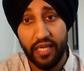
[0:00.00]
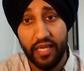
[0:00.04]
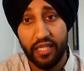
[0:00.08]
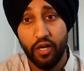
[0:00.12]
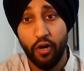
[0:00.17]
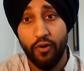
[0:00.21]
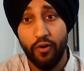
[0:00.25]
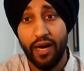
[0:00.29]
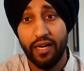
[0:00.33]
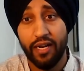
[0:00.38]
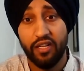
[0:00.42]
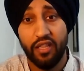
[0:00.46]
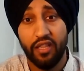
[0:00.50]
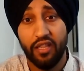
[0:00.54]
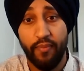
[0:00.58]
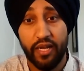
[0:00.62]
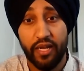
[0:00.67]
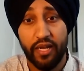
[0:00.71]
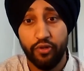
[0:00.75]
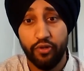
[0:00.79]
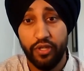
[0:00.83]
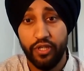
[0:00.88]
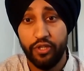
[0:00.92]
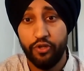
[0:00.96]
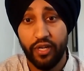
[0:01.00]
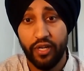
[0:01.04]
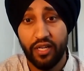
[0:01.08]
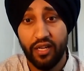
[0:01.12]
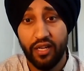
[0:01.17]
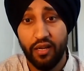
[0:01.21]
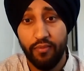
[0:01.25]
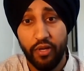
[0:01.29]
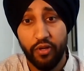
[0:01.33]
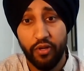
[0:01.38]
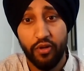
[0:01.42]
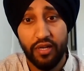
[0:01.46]
we go out to the Metro Detroit
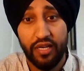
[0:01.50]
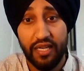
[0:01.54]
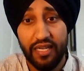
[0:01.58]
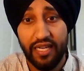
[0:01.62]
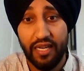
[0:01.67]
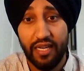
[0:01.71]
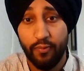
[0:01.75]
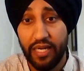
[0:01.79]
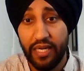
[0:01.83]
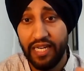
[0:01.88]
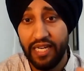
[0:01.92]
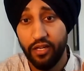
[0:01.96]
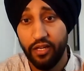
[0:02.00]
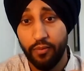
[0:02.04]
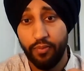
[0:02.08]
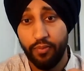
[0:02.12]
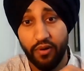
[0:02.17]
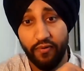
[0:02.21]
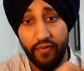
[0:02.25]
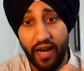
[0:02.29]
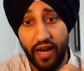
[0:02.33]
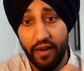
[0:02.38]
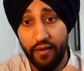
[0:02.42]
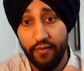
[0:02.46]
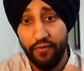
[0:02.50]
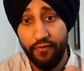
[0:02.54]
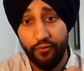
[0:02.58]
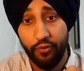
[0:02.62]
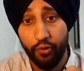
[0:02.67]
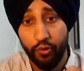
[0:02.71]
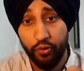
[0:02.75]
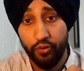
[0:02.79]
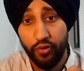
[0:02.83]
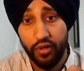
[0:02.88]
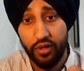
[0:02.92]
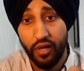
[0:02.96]
community and we either provide
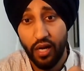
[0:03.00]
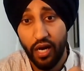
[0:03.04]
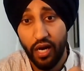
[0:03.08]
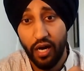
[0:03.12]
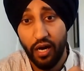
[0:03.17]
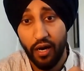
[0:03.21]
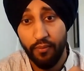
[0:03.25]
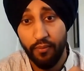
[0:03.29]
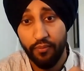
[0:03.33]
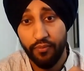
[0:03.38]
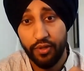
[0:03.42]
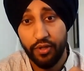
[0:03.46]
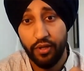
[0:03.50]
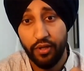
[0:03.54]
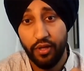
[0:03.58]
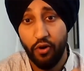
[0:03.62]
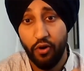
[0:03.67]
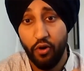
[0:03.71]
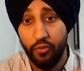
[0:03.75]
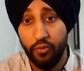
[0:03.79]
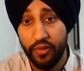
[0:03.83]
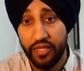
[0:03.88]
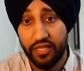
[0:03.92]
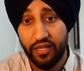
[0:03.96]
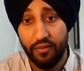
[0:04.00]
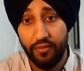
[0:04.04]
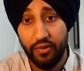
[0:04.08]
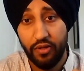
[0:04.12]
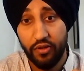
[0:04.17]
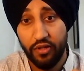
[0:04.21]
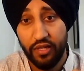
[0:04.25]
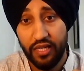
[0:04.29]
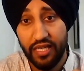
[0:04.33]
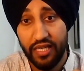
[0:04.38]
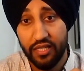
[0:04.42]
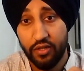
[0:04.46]
food to the homeless
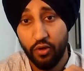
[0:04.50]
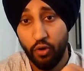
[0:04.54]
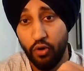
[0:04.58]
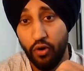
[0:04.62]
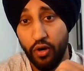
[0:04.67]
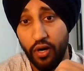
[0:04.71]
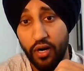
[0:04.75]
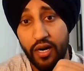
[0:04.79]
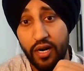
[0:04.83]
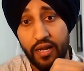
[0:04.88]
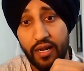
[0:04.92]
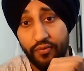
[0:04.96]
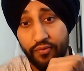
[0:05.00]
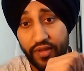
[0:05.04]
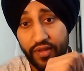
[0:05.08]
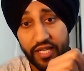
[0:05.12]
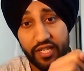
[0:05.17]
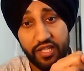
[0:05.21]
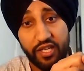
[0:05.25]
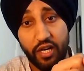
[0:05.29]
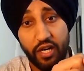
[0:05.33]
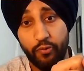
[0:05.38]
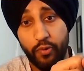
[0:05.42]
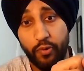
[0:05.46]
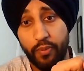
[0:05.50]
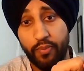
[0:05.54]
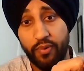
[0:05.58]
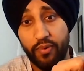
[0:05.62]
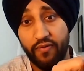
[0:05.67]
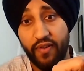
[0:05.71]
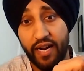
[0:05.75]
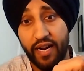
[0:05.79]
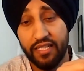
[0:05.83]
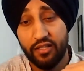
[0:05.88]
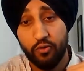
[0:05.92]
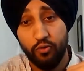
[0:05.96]
communities, or this year we
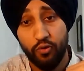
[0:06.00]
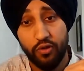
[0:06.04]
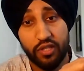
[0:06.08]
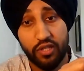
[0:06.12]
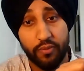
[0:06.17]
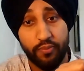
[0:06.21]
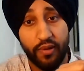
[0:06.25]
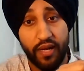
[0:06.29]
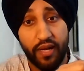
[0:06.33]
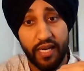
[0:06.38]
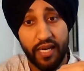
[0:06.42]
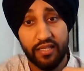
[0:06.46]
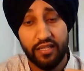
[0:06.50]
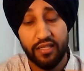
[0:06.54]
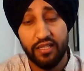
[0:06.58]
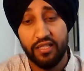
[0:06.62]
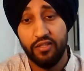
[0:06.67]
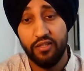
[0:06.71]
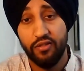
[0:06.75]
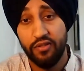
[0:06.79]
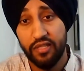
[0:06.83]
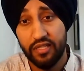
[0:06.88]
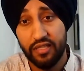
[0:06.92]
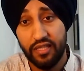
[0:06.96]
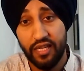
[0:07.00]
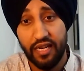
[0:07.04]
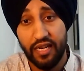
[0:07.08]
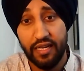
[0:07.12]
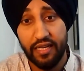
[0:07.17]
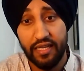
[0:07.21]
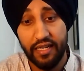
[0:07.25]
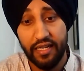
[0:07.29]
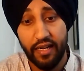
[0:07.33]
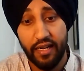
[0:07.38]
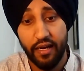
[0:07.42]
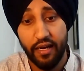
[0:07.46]
provided school supplies to students that
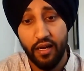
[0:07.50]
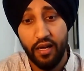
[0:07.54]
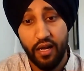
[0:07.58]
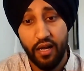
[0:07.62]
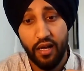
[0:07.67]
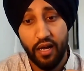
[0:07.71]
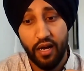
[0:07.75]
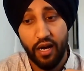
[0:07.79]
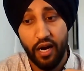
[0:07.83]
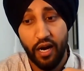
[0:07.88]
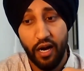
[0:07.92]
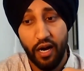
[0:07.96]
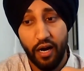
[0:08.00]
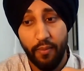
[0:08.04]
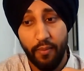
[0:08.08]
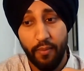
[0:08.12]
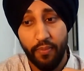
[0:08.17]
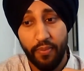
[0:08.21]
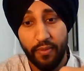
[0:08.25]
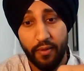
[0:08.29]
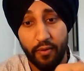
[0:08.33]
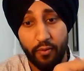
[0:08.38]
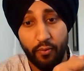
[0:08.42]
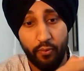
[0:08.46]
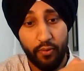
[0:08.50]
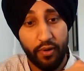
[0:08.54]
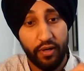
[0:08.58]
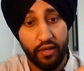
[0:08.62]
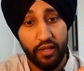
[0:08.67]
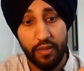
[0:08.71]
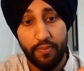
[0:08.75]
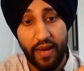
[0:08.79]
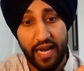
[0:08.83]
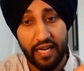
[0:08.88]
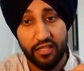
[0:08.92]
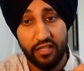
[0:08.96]
need it.
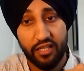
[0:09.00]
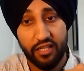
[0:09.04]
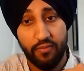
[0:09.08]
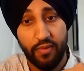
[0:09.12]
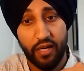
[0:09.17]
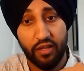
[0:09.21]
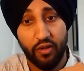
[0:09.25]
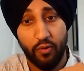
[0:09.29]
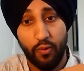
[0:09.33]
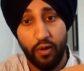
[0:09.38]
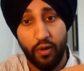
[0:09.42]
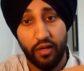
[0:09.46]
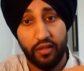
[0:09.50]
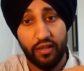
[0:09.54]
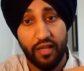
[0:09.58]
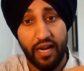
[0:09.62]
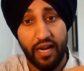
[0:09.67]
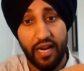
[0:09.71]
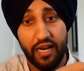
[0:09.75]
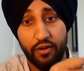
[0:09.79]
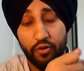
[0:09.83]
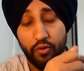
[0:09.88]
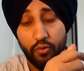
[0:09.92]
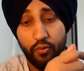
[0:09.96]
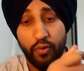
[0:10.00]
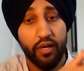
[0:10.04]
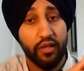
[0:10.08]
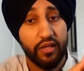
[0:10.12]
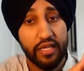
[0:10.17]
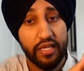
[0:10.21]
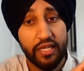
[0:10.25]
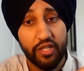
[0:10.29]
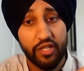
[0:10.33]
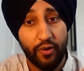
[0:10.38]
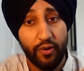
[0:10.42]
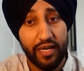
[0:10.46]
Really passionate about the work that I do, really
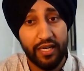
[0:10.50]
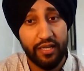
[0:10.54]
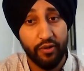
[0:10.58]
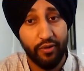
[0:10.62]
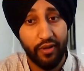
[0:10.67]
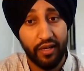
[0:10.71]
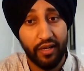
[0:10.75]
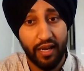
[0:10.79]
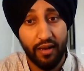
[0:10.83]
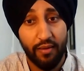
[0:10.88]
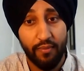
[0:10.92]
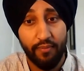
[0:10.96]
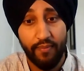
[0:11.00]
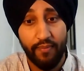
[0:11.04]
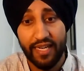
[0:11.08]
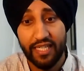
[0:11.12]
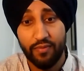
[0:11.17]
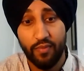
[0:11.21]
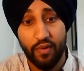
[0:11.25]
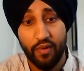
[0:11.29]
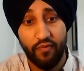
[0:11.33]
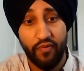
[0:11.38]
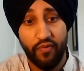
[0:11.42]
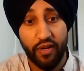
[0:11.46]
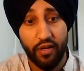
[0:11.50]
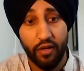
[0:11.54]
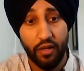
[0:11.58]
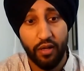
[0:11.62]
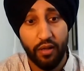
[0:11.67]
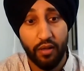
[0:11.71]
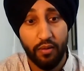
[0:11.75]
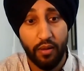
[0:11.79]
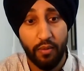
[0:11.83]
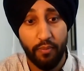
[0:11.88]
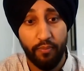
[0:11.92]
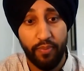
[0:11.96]
enjoy doing it. Makes me
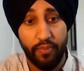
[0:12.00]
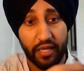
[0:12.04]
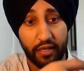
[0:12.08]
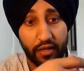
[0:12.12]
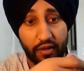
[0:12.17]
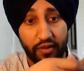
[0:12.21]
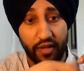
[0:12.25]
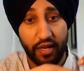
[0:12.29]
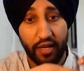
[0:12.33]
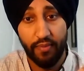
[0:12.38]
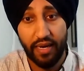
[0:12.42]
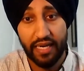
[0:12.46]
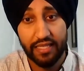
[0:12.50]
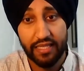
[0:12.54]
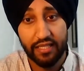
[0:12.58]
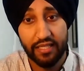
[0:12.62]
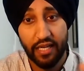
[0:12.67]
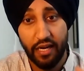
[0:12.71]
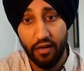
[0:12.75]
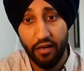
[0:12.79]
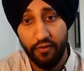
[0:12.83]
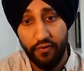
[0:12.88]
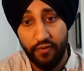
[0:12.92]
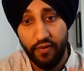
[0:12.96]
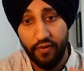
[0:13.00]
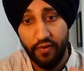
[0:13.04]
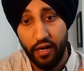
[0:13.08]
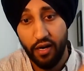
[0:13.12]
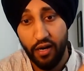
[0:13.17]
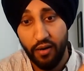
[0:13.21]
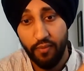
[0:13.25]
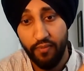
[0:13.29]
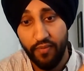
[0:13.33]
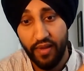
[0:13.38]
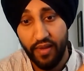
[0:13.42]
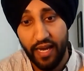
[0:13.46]
feel bigger than myself.
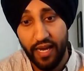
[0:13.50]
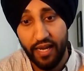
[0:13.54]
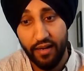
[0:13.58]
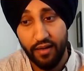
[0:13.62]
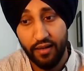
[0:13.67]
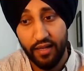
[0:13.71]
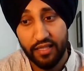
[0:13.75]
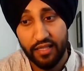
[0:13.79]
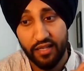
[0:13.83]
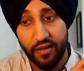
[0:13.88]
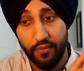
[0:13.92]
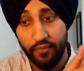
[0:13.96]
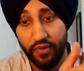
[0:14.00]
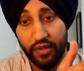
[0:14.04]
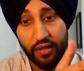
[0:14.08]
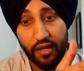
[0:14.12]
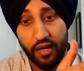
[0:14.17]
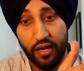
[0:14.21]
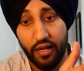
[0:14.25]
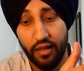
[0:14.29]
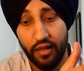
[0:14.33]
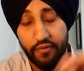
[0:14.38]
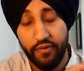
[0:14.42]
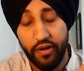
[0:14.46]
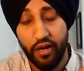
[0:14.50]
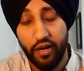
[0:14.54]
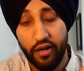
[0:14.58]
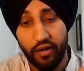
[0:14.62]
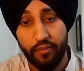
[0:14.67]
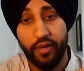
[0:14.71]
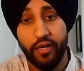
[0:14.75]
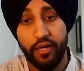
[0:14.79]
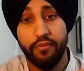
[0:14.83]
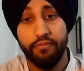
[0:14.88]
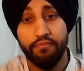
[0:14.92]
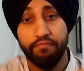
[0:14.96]
And it's something that I love
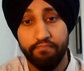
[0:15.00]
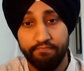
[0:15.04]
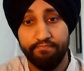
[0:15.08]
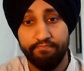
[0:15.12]
talking about.